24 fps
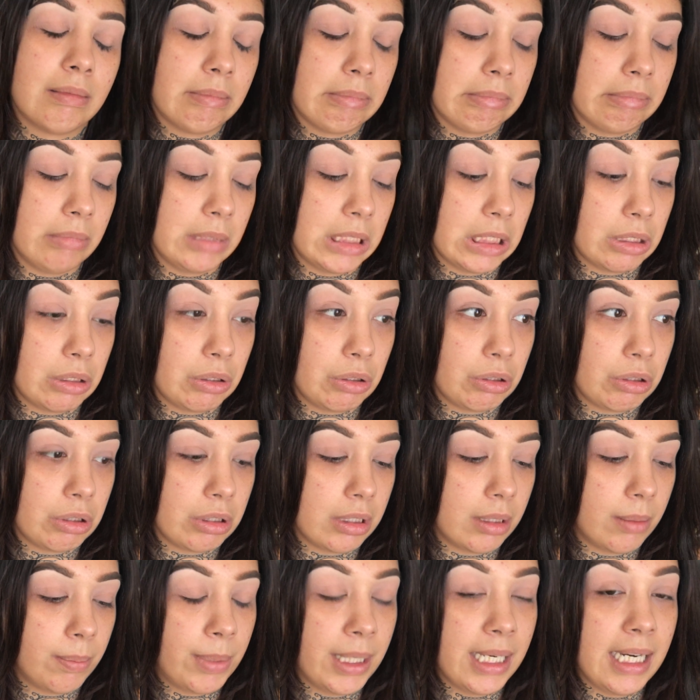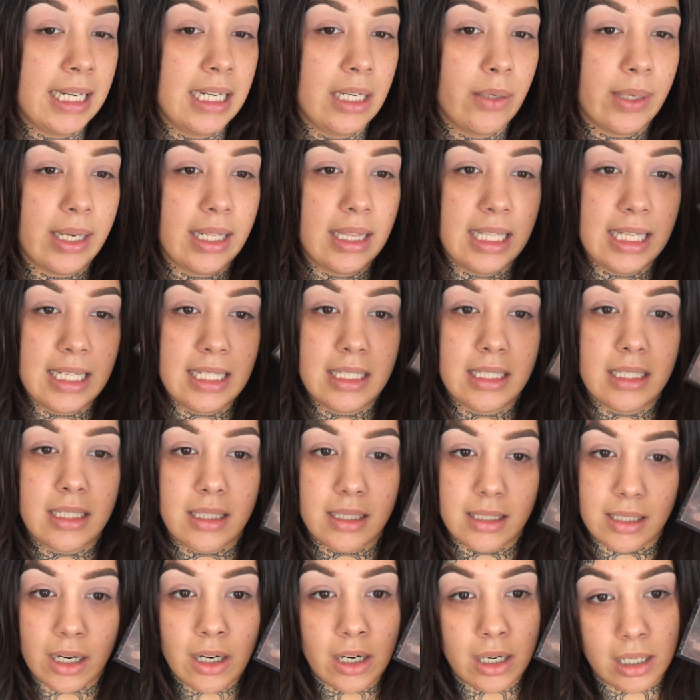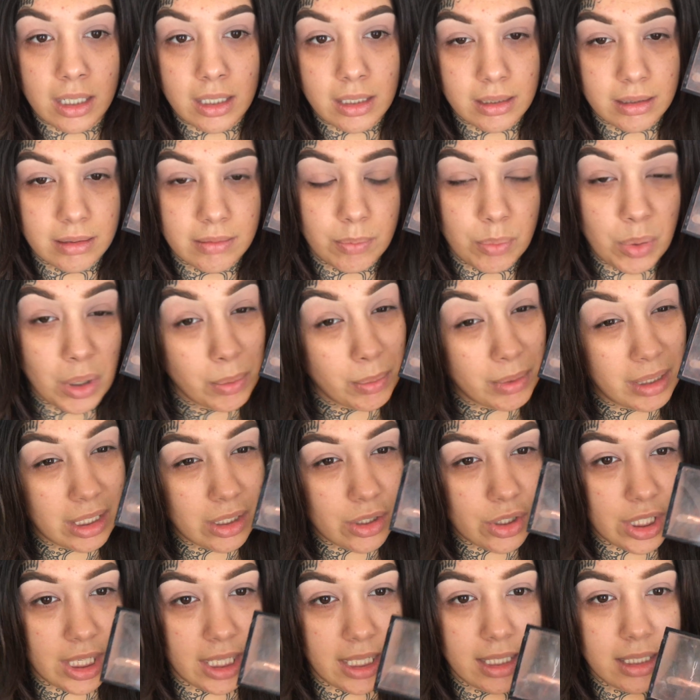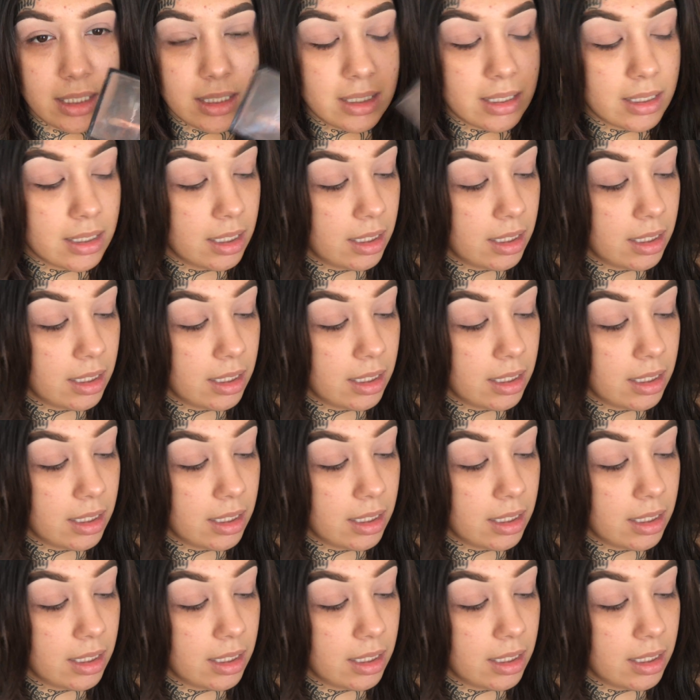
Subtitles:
I'm not sure. But anyway, these are permanent shades.